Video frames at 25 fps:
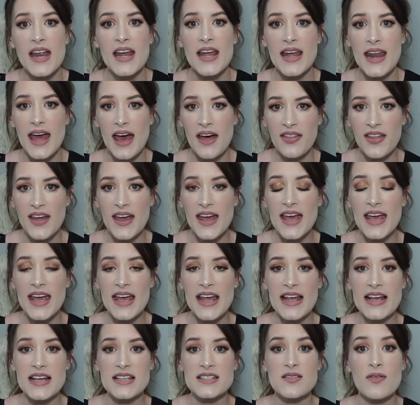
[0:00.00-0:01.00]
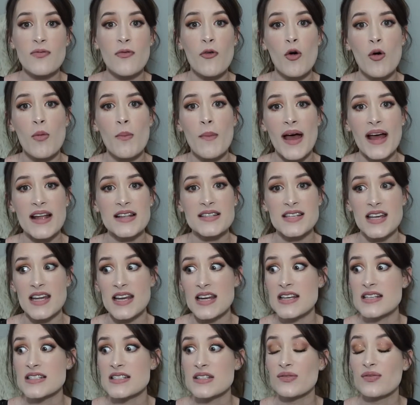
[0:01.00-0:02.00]
Now that he is 4 months
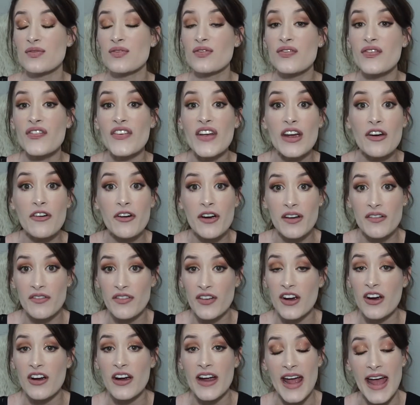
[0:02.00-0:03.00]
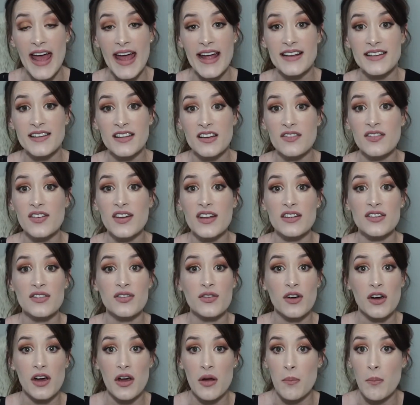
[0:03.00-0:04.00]
and he's very active, he's
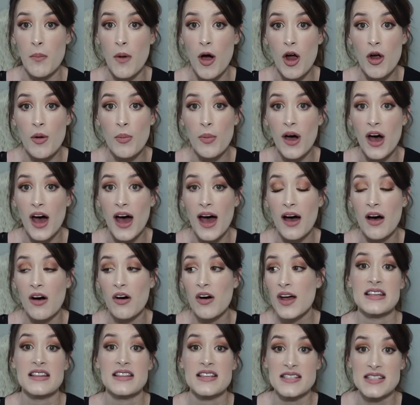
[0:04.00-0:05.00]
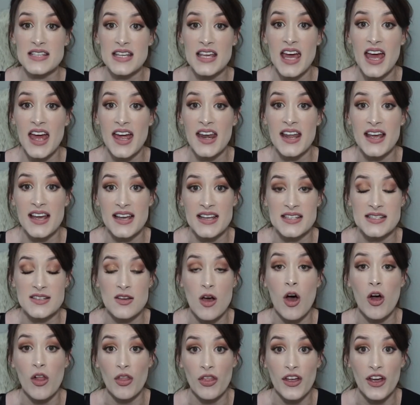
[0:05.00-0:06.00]
very mobile, this kid is
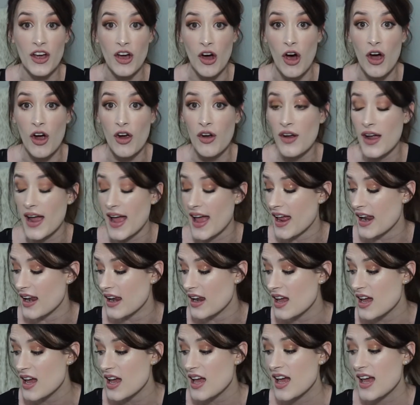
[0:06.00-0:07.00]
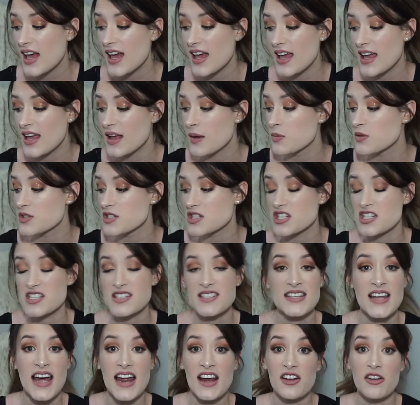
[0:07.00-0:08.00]
on the go, and he was
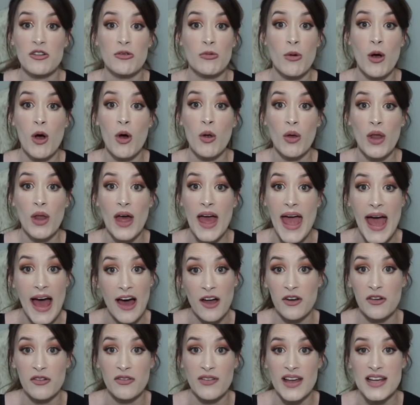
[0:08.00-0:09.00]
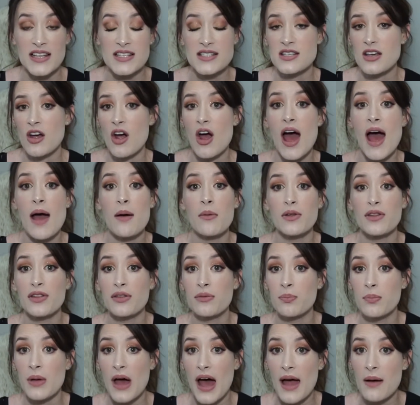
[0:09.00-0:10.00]
just starting to roll out of it. So
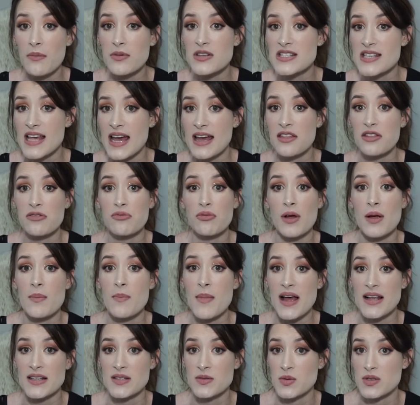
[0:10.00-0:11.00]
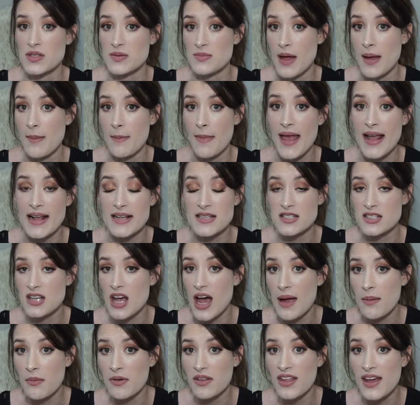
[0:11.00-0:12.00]
I would say 3 months was my max
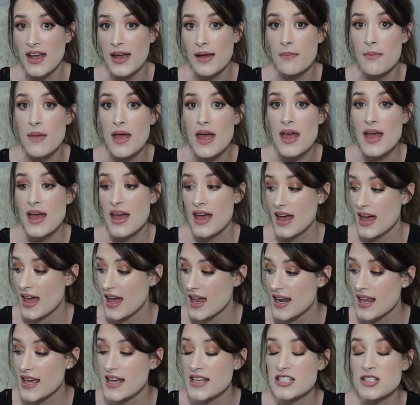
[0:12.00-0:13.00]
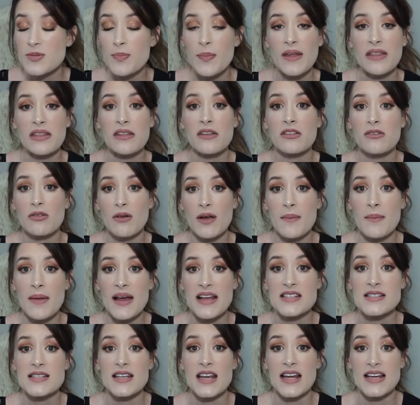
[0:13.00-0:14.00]
time with him in it, but the 3
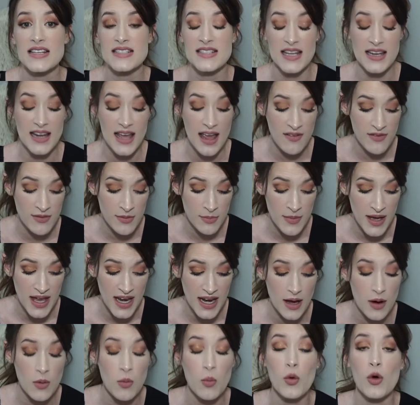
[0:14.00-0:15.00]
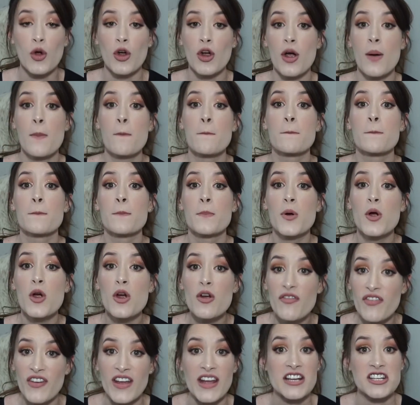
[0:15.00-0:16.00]
months that I did have him in it were
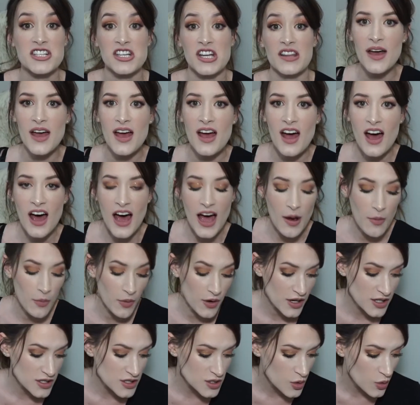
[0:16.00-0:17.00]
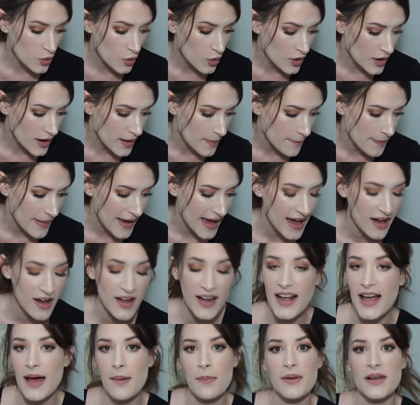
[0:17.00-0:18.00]
perfection. I want to talk about
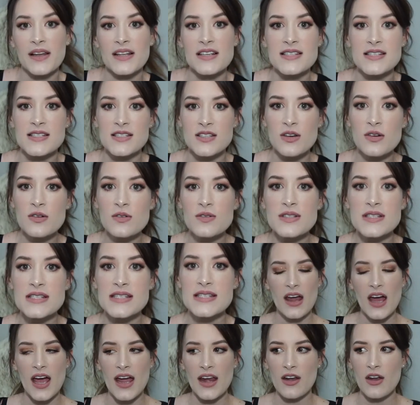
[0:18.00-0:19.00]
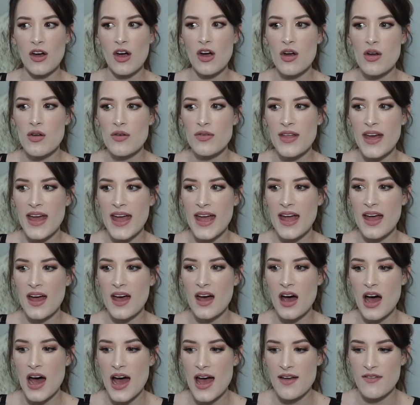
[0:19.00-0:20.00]
a couple of suits. I know
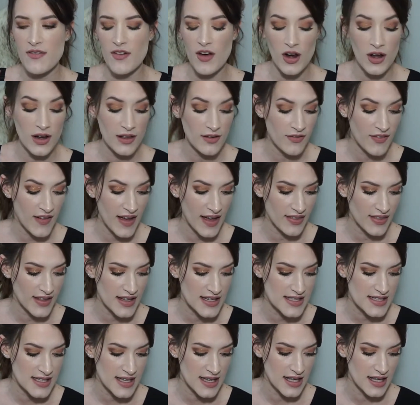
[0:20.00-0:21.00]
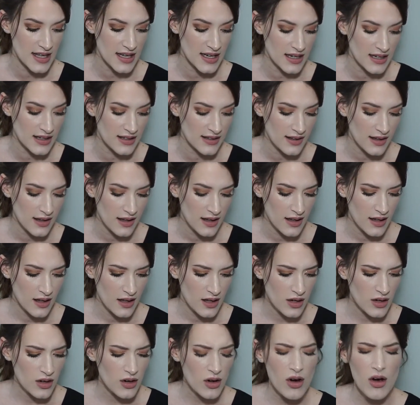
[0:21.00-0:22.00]
that I've only found these in,
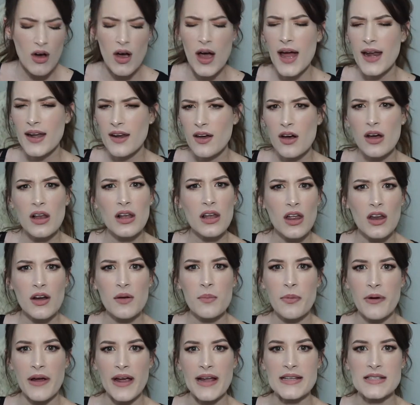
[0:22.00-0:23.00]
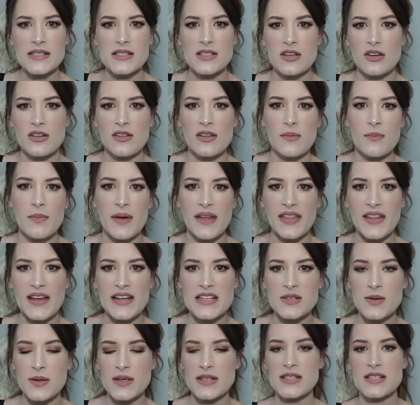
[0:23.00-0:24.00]
no, I know a lot of brands do them, but
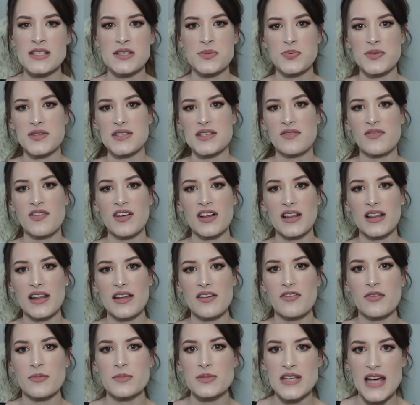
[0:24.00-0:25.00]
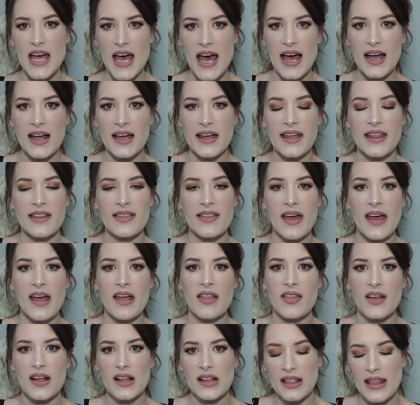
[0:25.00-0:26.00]
these ones are specifically from Target, and they
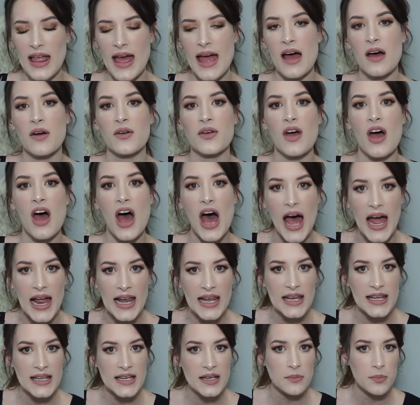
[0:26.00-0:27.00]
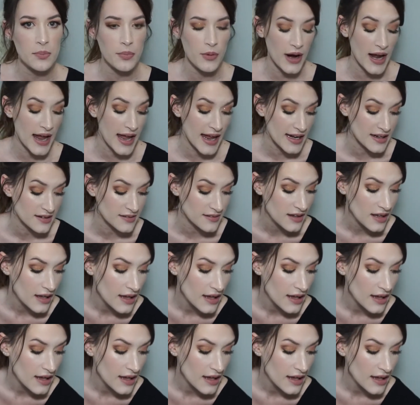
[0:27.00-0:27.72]
are the Cloud Island brand,